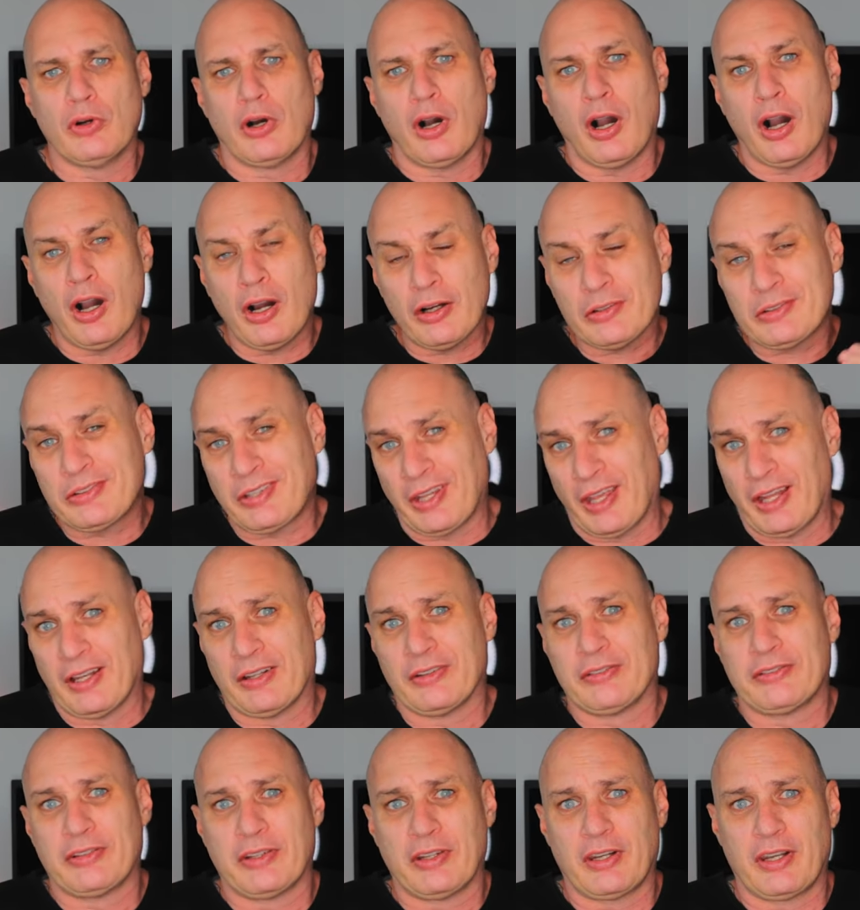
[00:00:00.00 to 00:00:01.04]
are
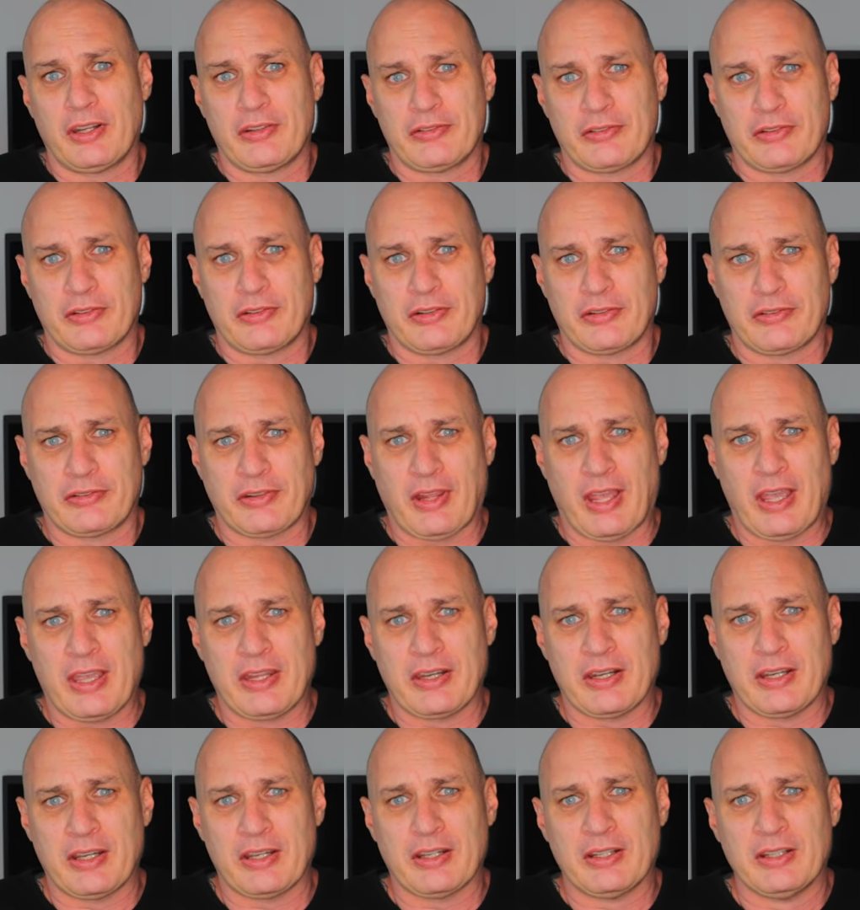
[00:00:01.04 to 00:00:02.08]
talented as a
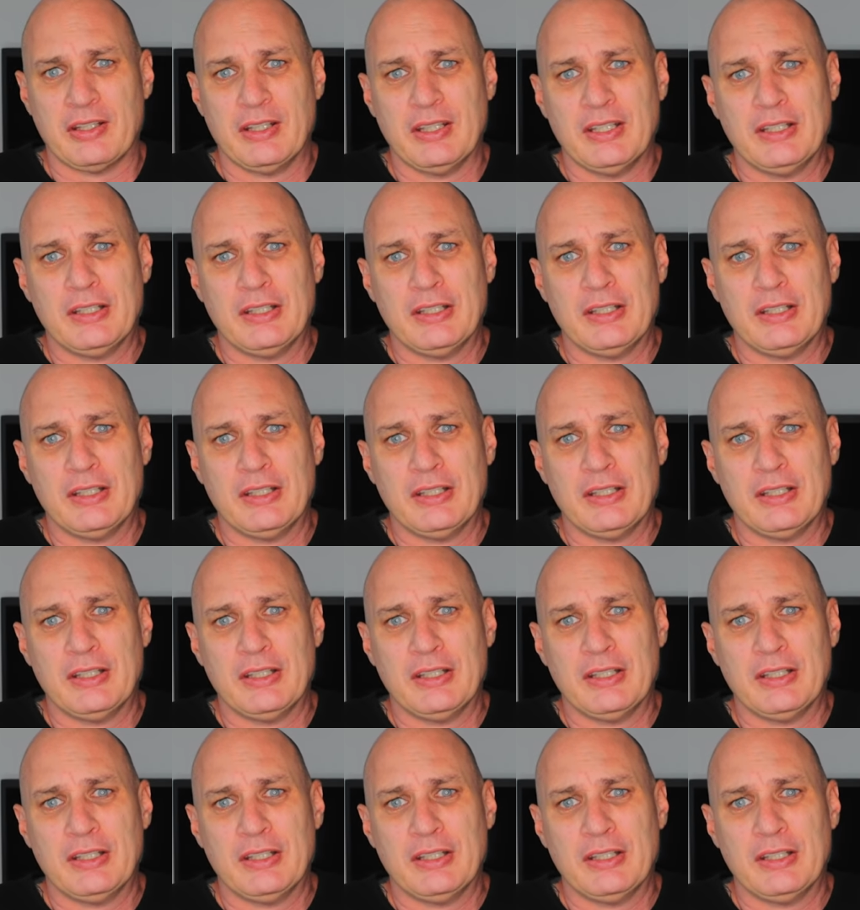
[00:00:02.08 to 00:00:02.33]
designer